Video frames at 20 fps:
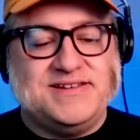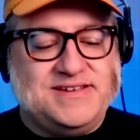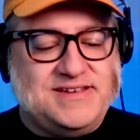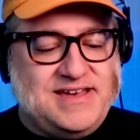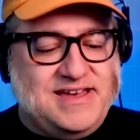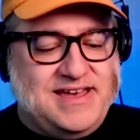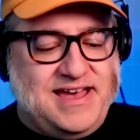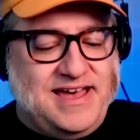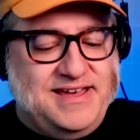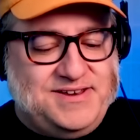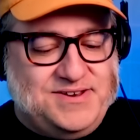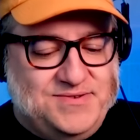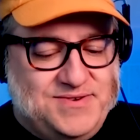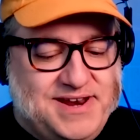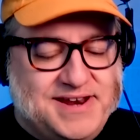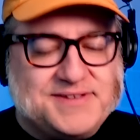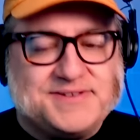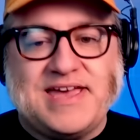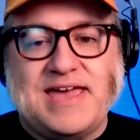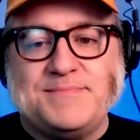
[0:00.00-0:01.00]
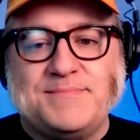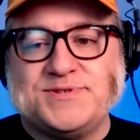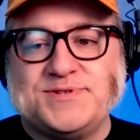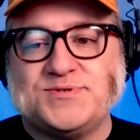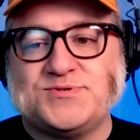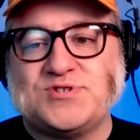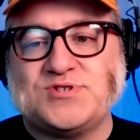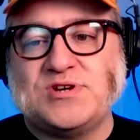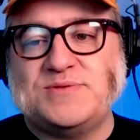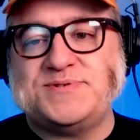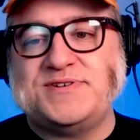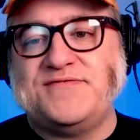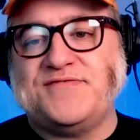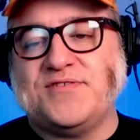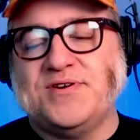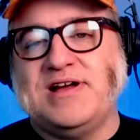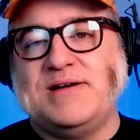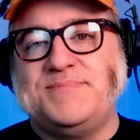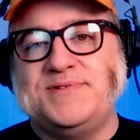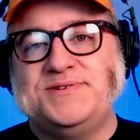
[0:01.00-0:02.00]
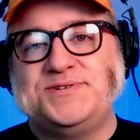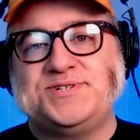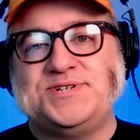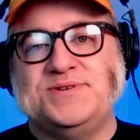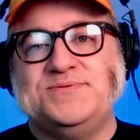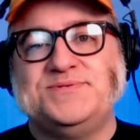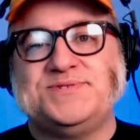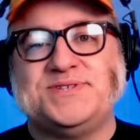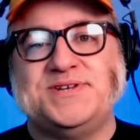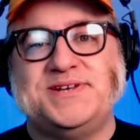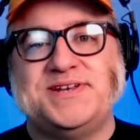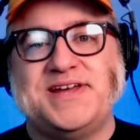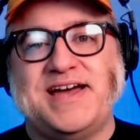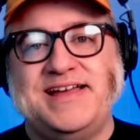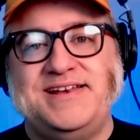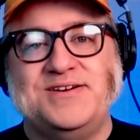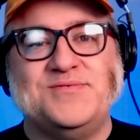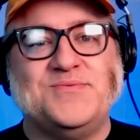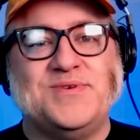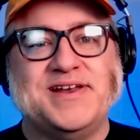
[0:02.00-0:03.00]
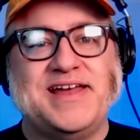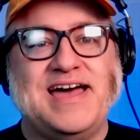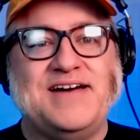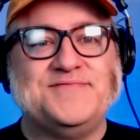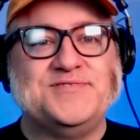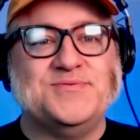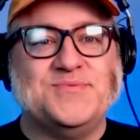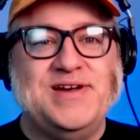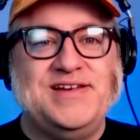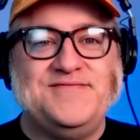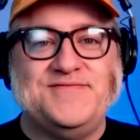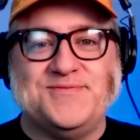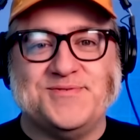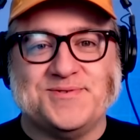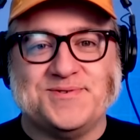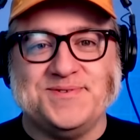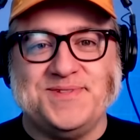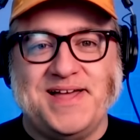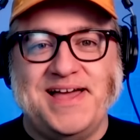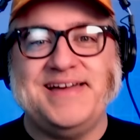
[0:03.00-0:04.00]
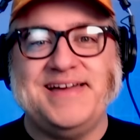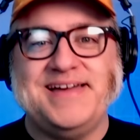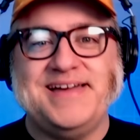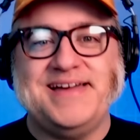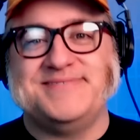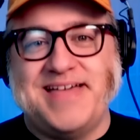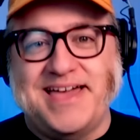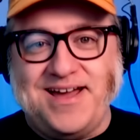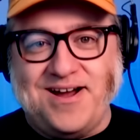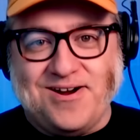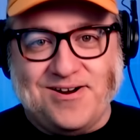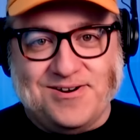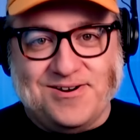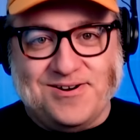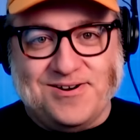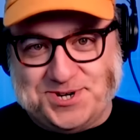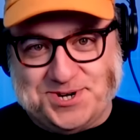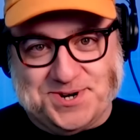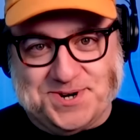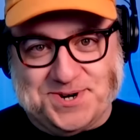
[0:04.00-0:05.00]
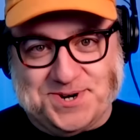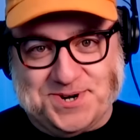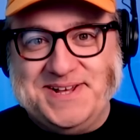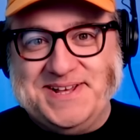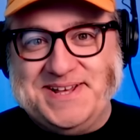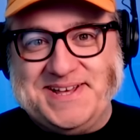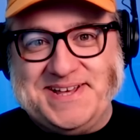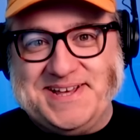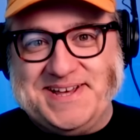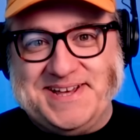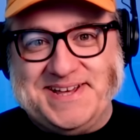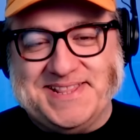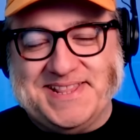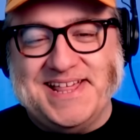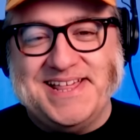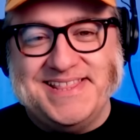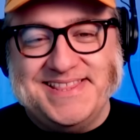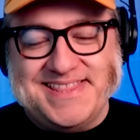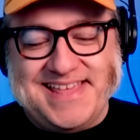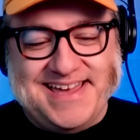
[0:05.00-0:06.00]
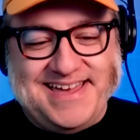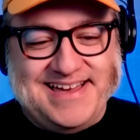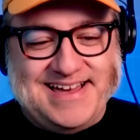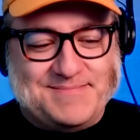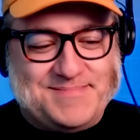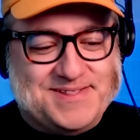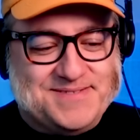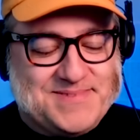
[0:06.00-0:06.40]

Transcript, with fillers: uh, I do need a cable subscription for a couple of the shows that I don't want to have to wait for, like like Archer, uh, like a couple.